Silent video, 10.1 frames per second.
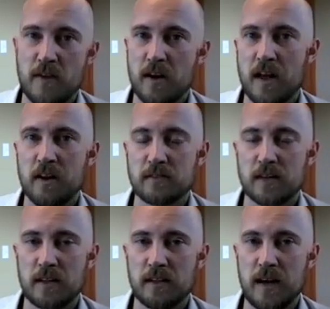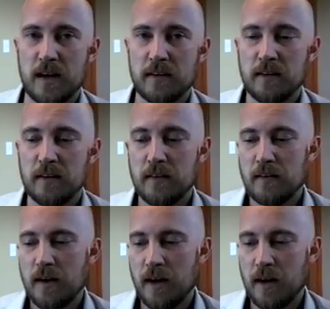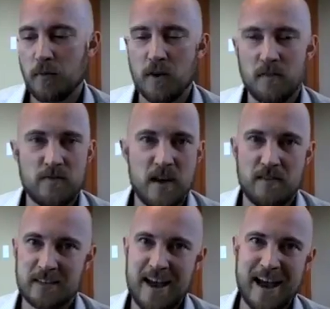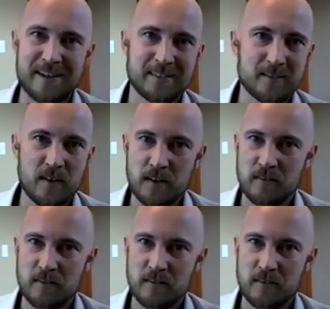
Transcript: accounts like that, or if you have a tax